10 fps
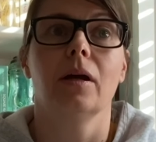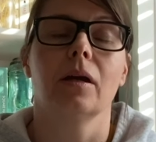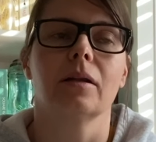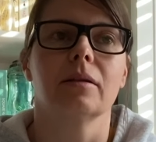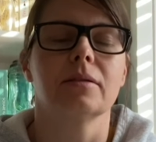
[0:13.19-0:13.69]

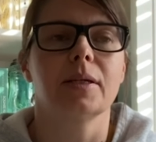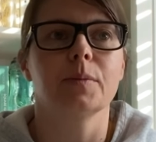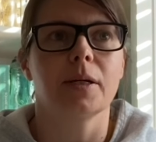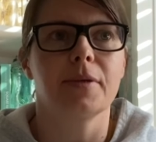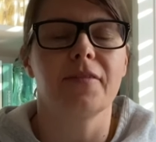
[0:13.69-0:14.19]
and
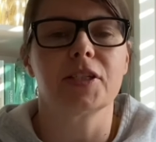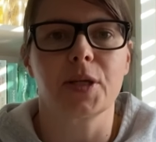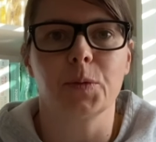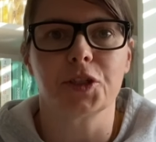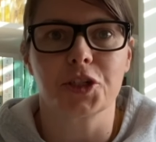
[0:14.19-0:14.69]
sometimes having
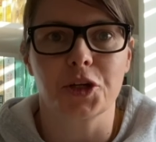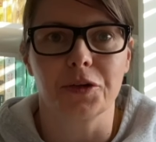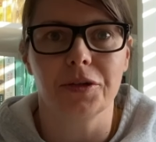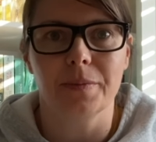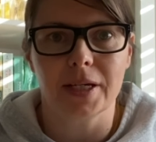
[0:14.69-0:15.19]
someone to show
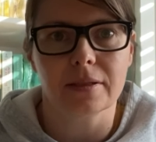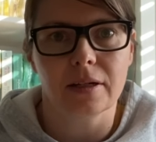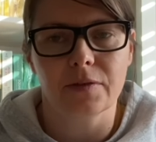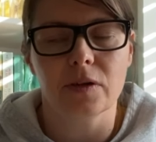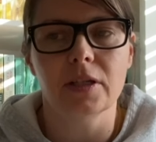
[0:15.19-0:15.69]
you makes a
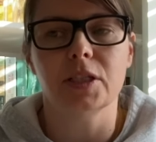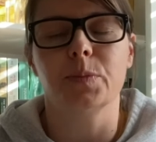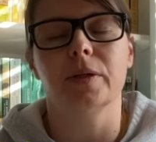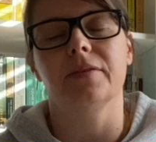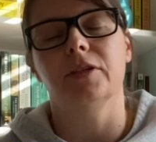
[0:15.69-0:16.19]
difference,
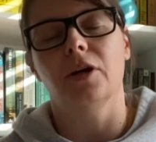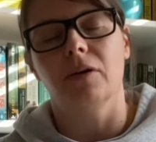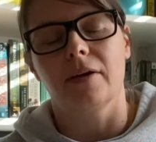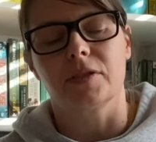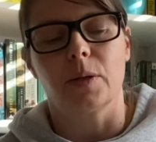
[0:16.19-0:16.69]
but if you
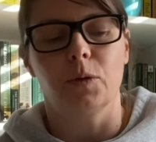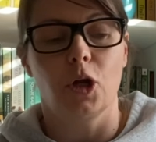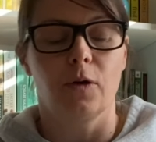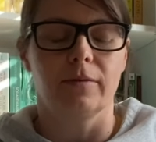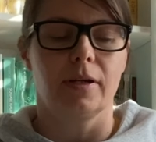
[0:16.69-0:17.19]
don't have someone,
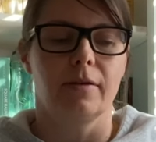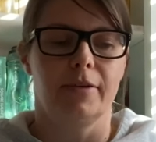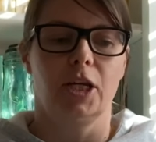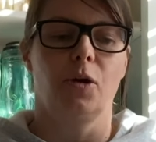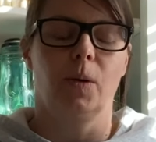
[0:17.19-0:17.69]
hopefully the
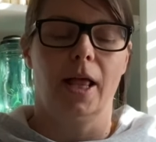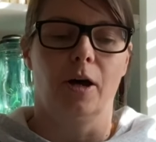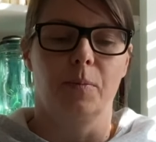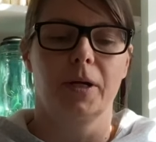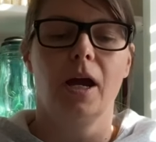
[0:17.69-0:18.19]
video will
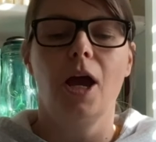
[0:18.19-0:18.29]
help.